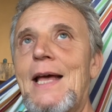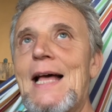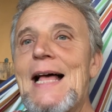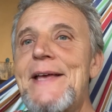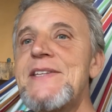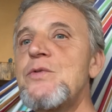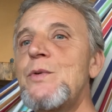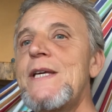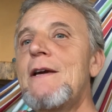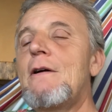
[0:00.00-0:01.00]
As
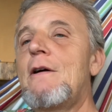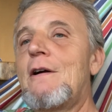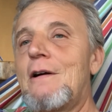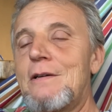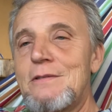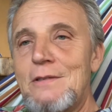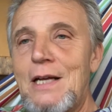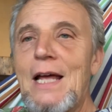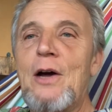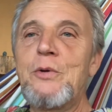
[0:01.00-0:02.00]
we are
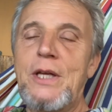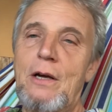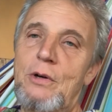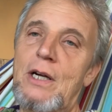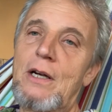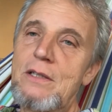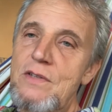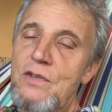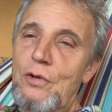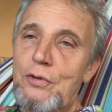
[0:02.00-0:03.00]
allowing our heart
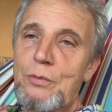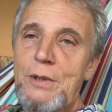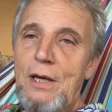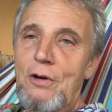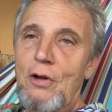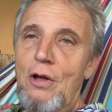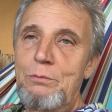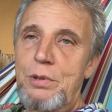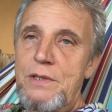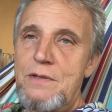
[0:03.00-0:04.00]
song to be our
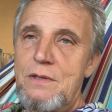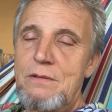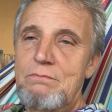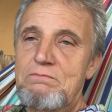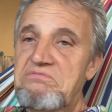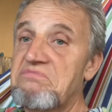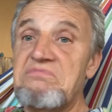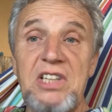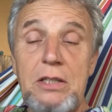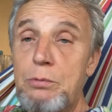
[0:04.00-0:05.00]
compass,
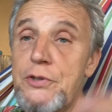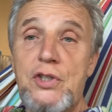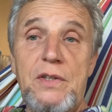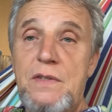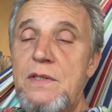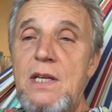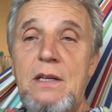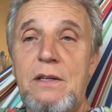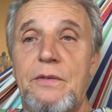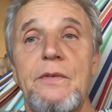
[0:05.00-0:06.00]
it will just
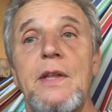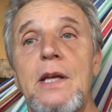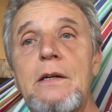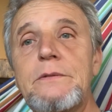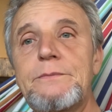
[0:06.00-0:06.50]
take us there.